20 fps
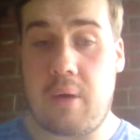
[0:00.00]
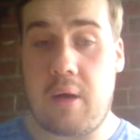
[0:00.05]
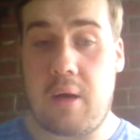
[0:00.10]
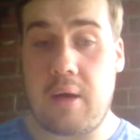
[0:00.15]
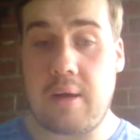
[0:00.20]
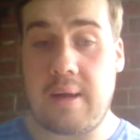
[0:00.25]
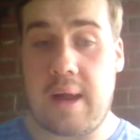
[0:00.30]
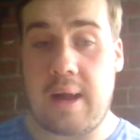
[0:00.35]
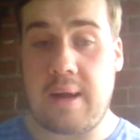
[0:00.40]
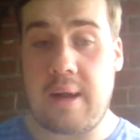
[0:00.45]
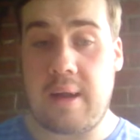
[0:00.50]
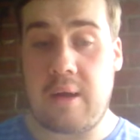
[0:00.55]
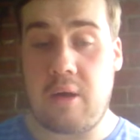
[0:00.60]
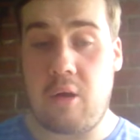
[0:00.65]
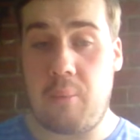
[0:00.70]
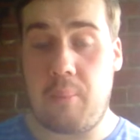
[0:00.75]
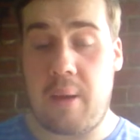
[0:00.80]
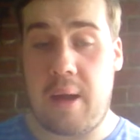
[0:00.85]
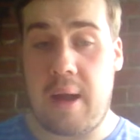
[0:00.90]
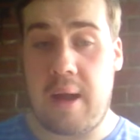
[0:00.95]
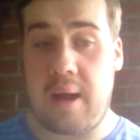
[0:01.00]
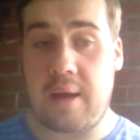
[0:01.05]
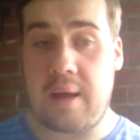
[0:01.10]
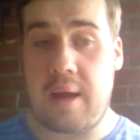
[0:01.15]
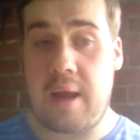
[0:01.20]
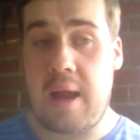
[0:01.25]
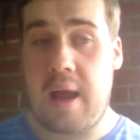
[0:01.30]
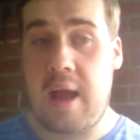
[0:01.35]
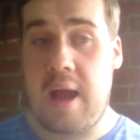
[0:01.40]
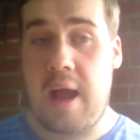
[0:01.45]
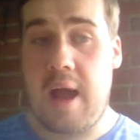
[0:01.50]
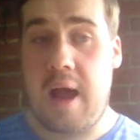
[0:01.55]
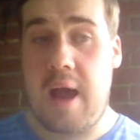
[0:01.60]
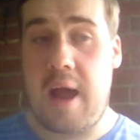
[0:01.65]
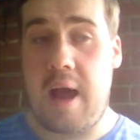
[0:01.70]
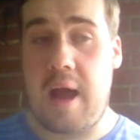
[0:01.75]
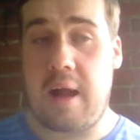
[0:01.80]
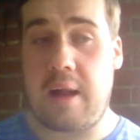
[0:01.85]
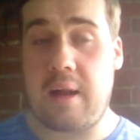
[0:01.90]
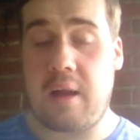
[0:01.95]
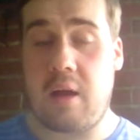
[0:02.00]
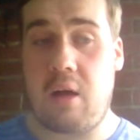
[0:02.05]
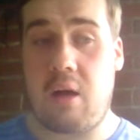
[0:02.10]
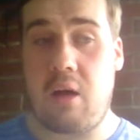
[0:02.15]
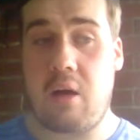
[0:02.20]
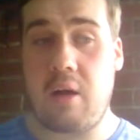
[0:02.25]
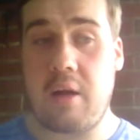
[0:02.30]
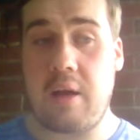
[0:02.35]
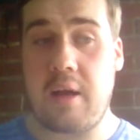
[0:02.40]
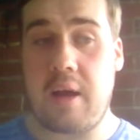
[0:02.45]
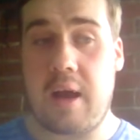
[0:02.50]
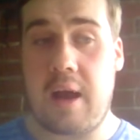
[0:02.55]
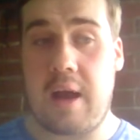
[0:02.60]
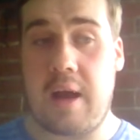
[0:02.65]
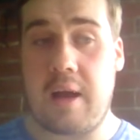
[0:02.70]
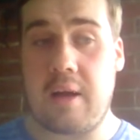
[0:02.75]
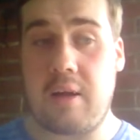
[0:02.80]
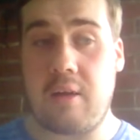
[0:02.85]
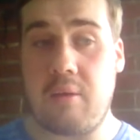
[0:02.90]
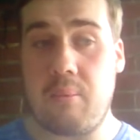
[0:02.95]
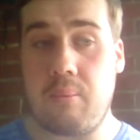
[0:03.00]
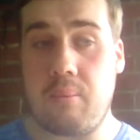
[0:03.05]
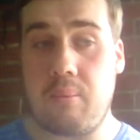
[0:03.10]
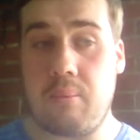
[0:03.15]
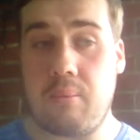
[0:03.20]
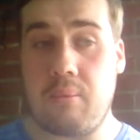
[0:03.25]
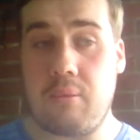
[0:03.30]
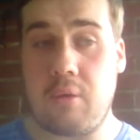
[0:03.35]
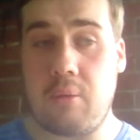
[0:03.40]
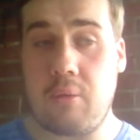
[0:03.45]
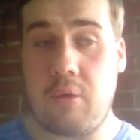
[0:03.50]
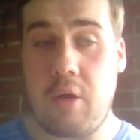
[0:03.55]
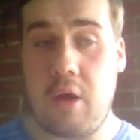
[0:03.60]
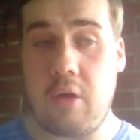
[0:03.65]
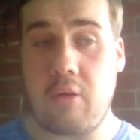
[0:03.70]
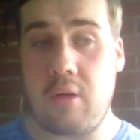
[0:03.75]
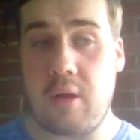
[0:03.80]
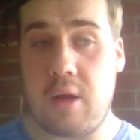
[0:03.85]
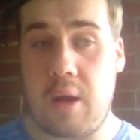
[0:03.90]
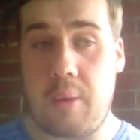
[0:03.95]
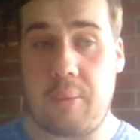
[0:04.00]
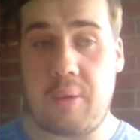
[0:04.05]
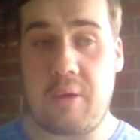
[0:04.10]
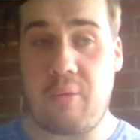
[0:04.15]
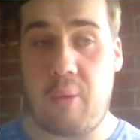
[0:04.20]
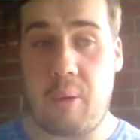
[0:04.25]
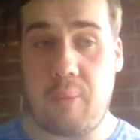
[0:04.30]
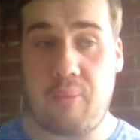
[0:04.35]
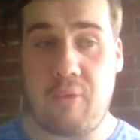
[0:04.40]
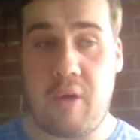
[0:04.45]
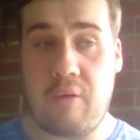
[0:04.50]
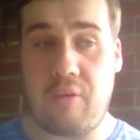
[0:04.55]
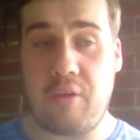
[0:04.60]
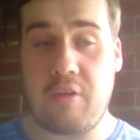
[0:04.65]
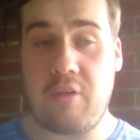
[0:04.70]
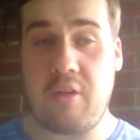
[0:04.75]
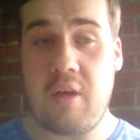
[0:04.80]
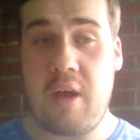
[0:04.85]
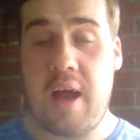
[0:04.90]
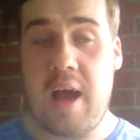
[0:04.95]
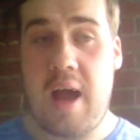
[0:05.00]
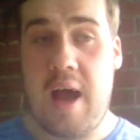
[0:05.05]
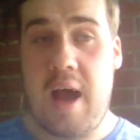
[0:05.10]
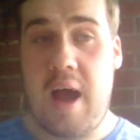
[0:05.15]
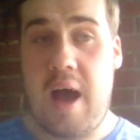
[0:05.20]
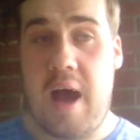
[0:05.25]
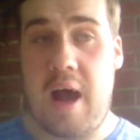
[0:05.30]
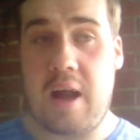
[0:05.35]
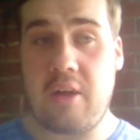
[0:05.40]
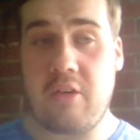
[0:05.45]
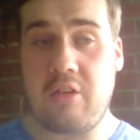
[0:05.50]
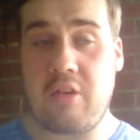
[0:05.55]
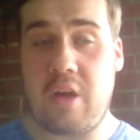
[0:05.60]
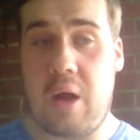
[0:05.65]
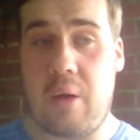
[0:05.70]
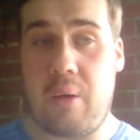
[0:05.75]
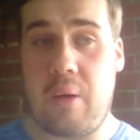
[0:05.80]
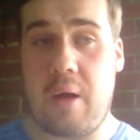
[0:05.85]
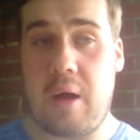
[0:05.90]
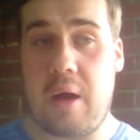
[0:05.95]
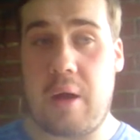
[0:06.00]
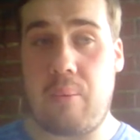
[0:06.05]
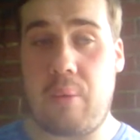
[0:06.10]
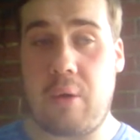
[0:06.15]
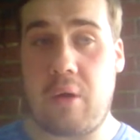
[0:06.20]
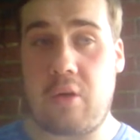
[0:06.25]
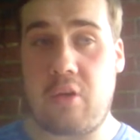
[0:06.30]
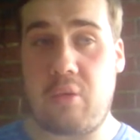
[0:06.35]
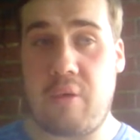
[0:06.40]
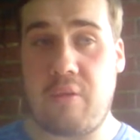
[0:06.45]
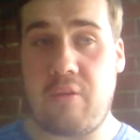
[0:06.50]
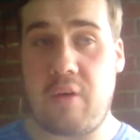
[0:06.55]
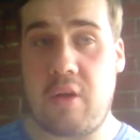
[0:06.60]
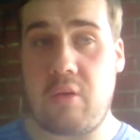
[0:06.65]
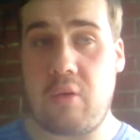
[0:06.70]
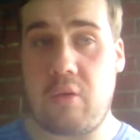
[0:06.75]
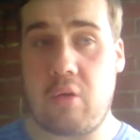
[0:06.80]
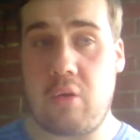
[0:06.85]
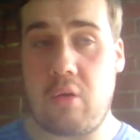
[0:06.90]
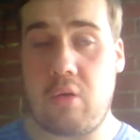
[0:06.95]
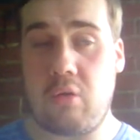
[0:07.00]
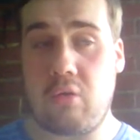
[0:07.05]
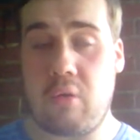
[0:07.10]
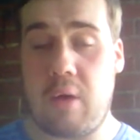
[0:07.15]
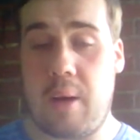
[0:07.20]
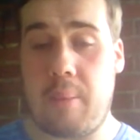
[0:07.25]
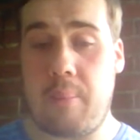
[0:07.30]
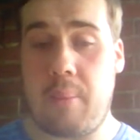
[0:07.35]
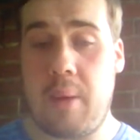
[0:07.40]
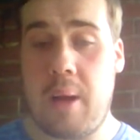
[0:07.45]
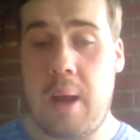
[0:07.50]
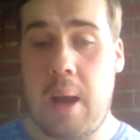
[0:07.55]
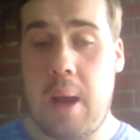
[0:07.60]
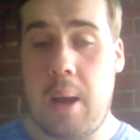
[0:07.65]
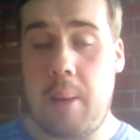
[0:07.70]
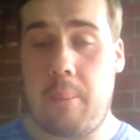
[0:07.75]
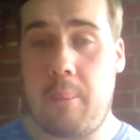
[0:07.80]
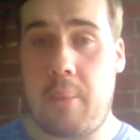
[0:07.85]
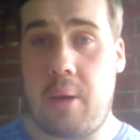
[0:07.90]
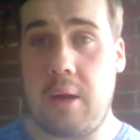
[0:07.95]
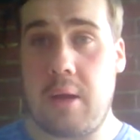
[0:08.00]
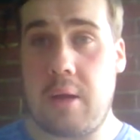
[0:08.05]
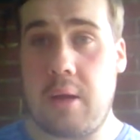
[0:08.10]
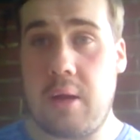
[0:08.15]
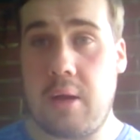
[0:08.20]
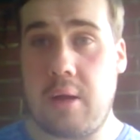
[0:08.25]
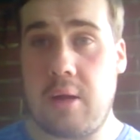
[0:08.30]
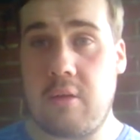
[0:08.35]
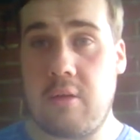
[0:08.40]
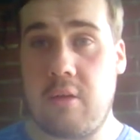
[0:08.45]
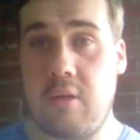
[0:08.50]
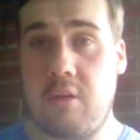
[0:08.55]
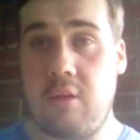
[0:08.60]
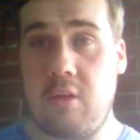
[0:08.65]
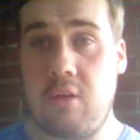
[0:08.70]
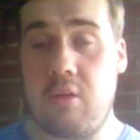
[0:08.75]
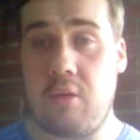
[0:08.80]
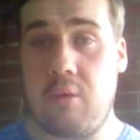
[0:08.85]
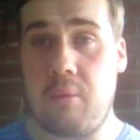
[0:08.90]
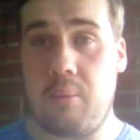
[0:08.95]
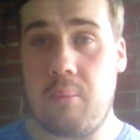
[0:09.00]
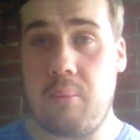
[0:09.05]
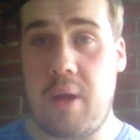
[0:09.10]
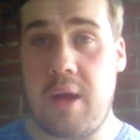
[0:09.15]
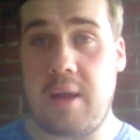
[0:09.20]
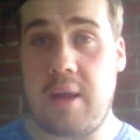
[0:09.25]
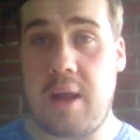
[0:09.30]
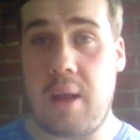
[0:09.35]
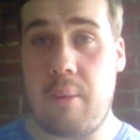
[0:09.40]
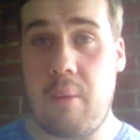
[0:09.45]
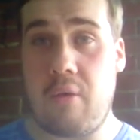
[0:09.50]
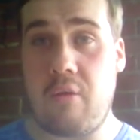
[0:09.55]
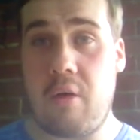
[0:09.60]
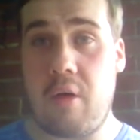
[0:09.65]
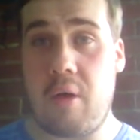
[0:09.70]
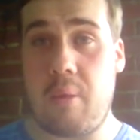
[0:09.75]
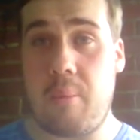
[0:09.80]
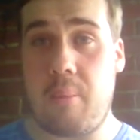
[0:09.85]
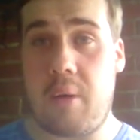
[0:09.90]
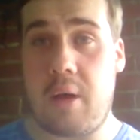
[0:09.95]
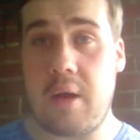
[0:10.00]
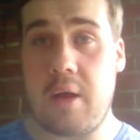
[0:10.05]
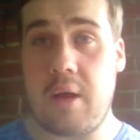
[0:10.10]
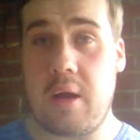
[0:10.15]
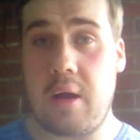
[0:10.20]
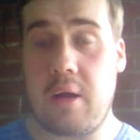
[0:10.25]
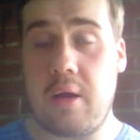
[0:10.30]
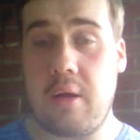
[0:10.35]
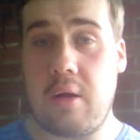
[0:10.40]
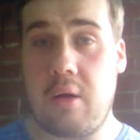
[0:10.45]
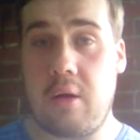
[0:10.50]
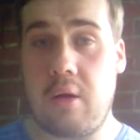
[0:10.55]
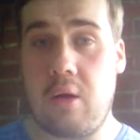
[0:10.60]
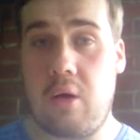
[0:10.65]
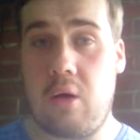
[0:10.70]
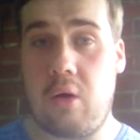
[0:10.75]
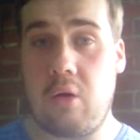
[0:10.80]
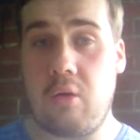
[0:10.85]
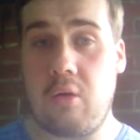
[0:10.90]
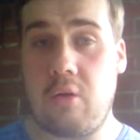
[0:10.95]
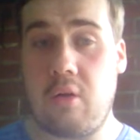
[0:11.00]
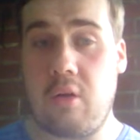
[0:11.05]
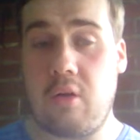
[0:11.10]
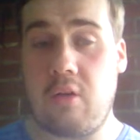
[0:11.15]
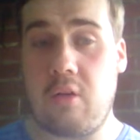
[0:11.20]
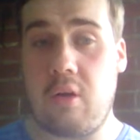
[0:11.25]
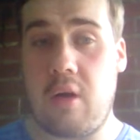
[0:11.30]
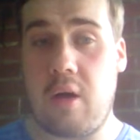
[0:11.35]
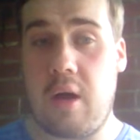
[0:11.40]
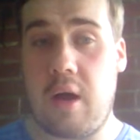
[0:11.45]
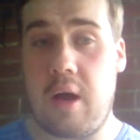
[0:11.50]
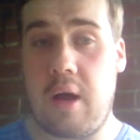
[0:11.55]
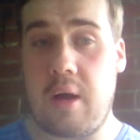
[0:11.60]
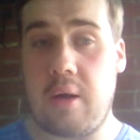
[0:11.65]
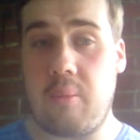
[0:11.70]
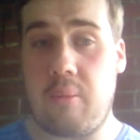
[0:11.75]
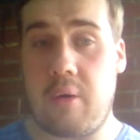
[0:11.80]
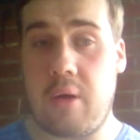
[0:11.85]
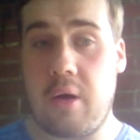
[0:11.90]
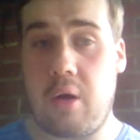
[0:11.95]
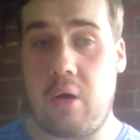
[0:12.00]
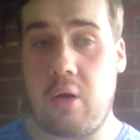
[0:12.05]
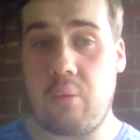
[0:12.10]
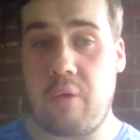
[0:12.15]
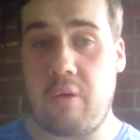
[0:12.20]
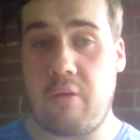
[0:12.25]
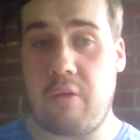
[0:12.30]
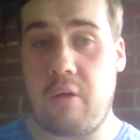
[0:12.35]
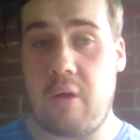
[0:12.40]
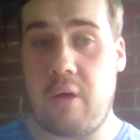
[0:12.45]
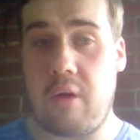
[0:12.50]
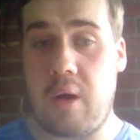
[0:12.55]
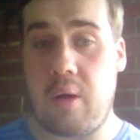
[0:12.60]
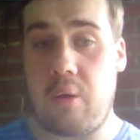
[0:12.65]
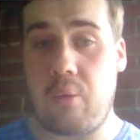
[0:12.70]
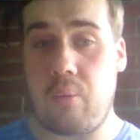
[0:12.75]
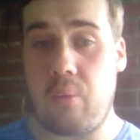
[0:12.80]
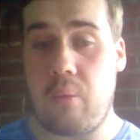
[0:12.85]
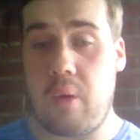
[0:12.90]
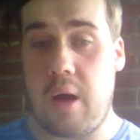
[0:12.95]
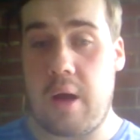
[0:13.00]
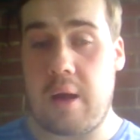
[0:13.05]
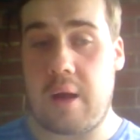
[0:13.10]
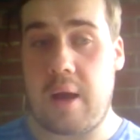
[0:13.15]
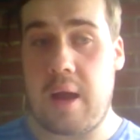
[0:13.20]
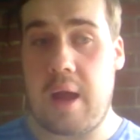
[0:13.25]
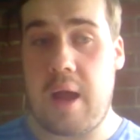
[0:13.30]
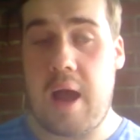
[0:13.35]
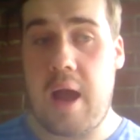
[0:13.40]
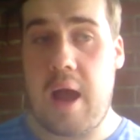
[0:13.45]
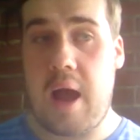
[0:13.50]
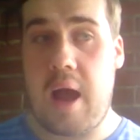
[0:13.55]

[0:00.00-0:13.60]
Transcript: my dad then got back and I had some toast and a cup of tea for my breakfast, had a shower, went onto my Facebook and Instagram. My younger sister's mate came over, my older sister and my older brother are at work